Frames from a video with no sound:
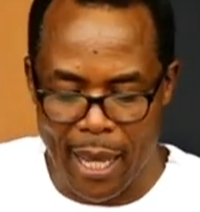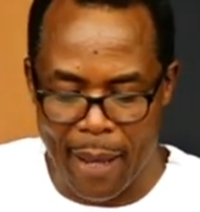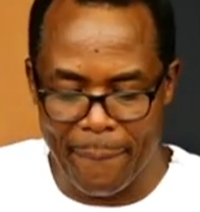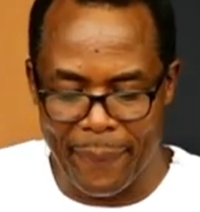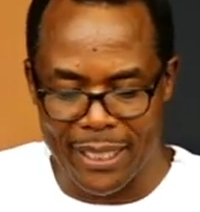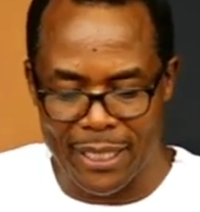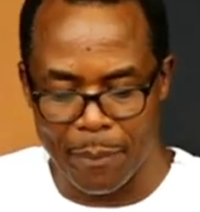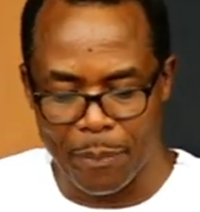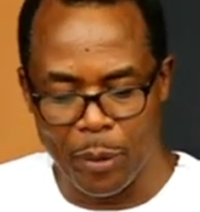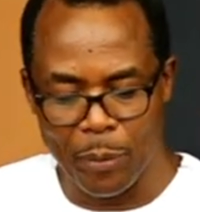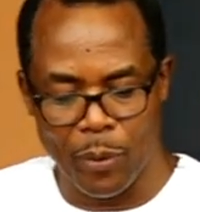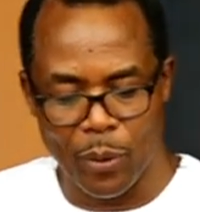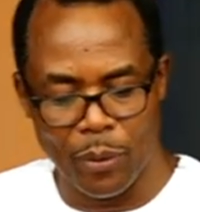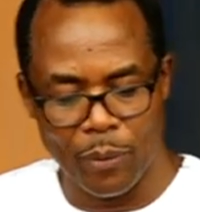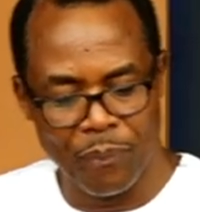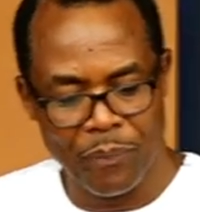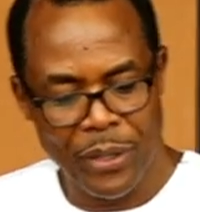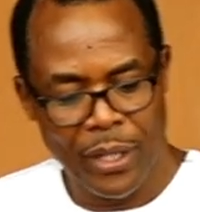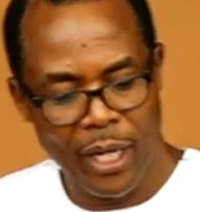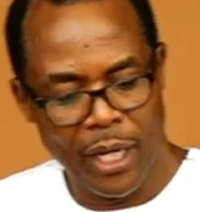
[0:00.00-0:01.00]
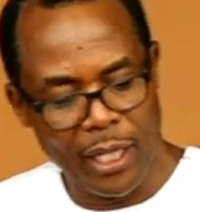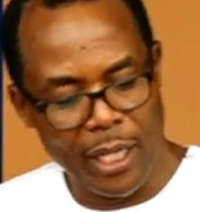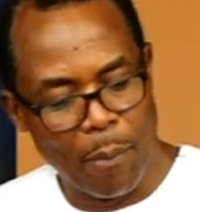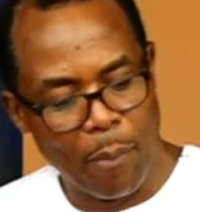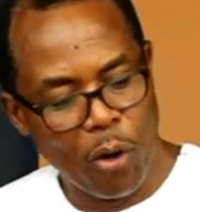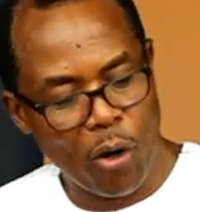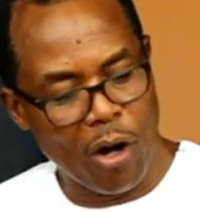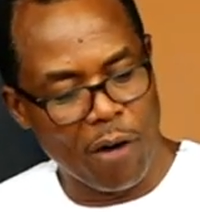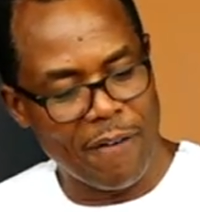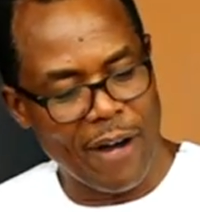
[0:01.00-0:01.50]
a better people. In the
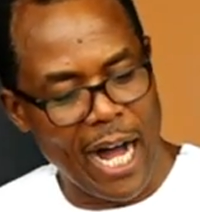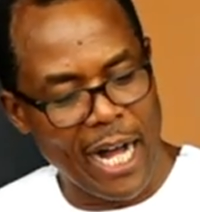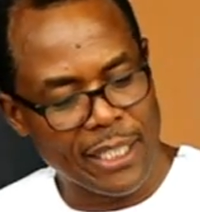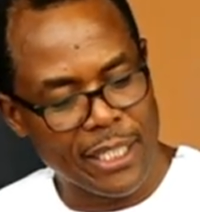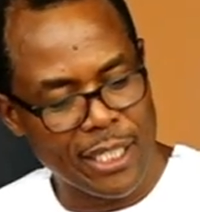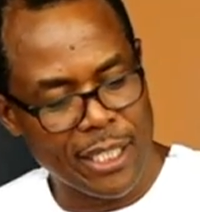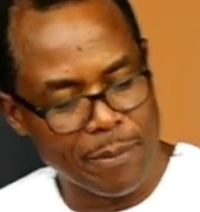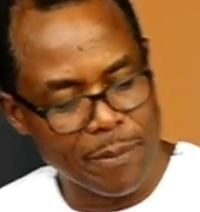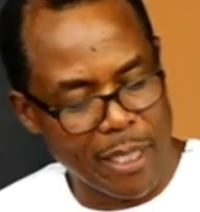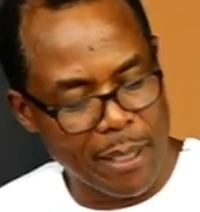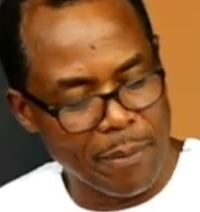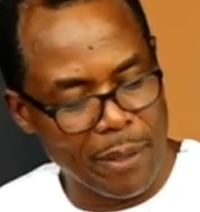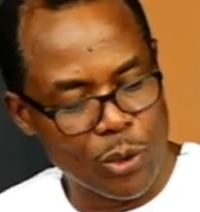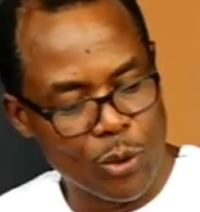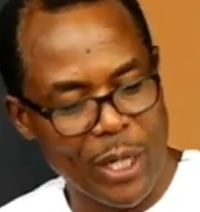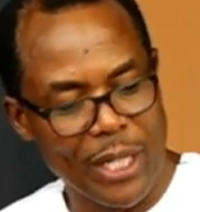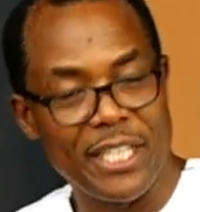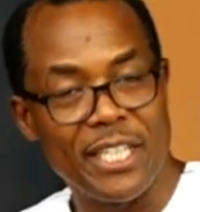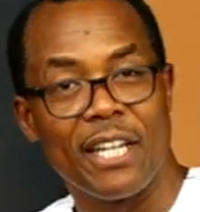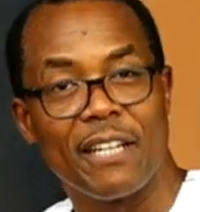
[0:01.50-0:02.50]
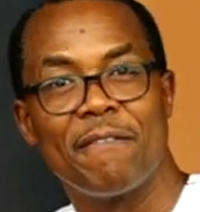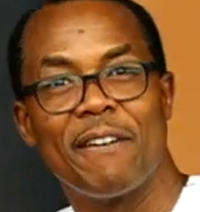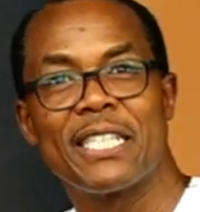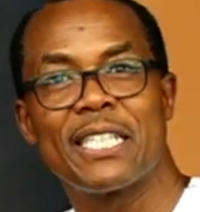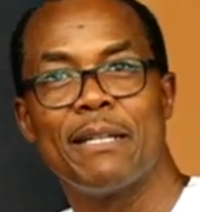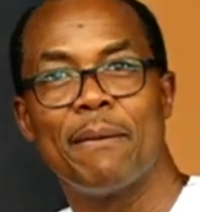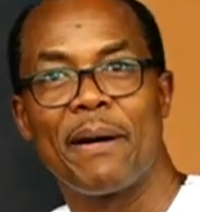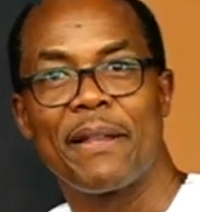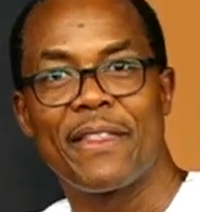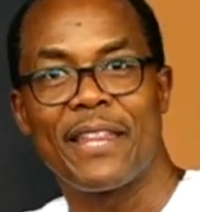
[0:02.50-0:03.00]
book of Acts, chapter number 20 and verse
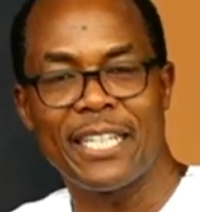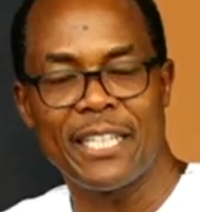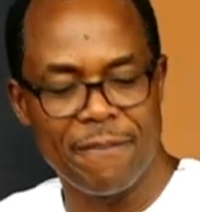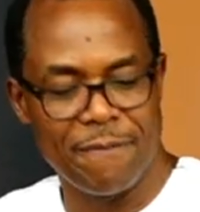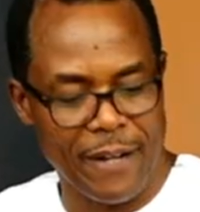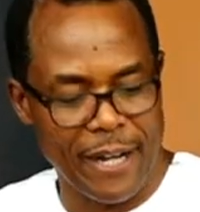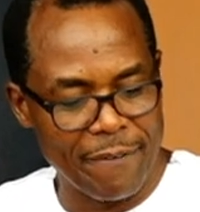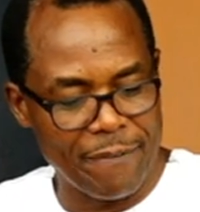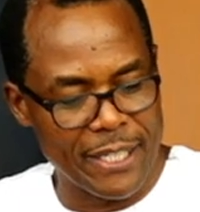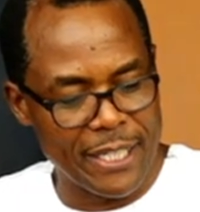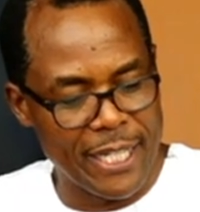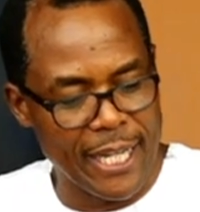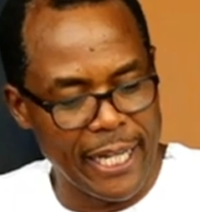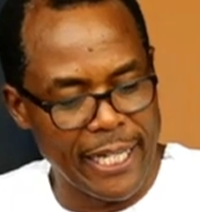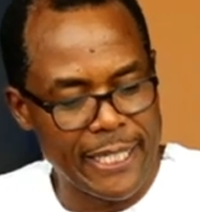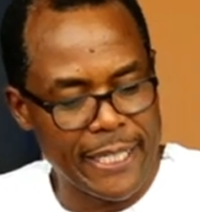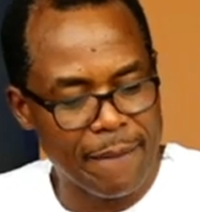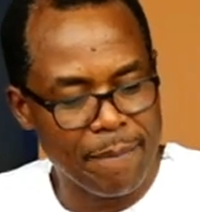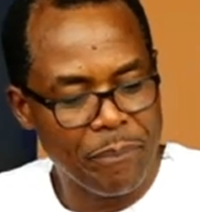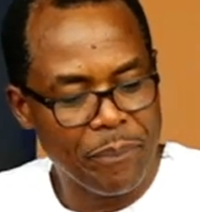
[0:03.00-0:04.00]
number 35, he says,